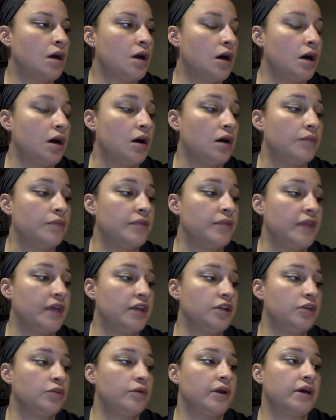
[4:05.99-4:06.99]

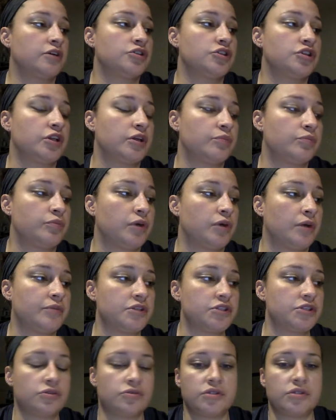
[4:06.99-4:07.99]
Then you would actually prompt
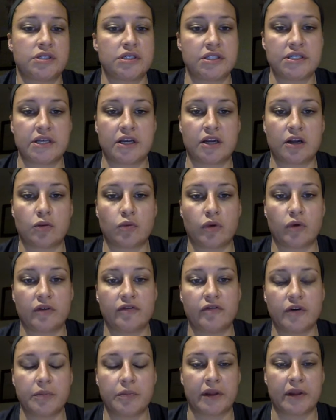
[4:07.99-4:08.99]
the student to stand on one
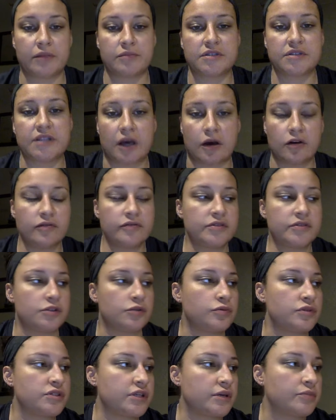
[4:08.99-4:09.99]
foot by themselves.
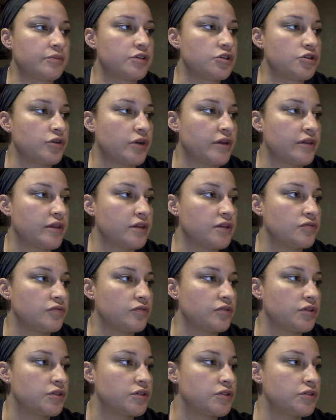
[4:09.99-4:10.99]
You would demonstrate this
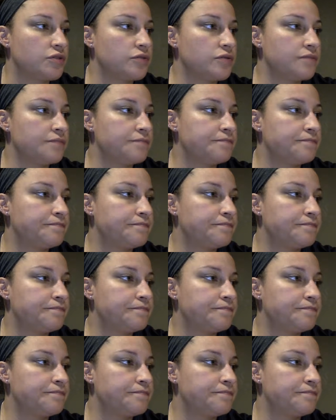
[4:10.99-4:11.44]
for the student.